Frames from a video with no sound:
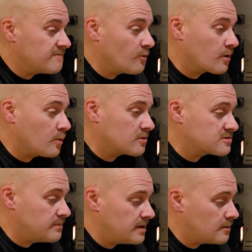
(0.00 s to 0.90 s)

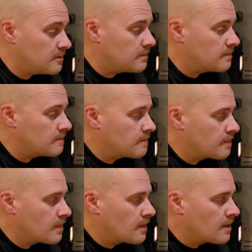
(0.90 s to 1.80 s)
4-course meal.
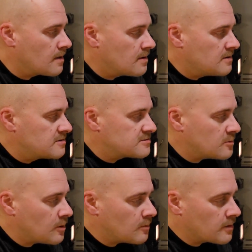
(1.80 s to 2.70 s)
So
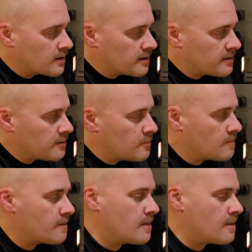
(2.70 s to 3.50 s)
what we're going to do